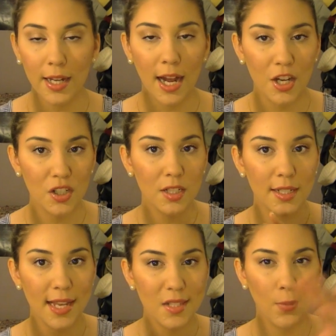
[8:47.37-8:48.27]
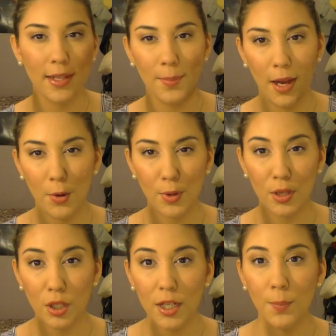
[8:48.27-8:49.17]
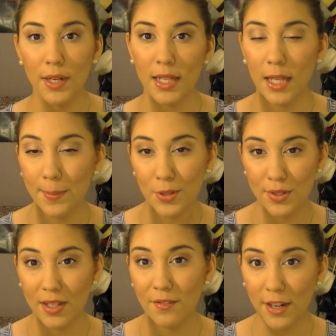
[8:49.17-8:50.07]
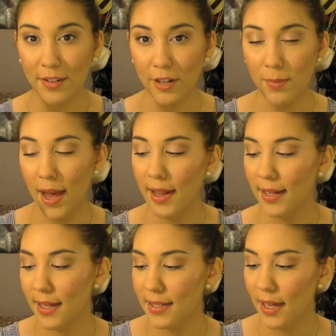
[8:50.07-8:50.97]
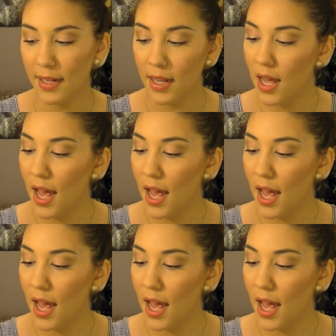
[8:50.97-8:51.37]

It actually takes away the powdery look, but it keeps your skin very, very matte, like I said.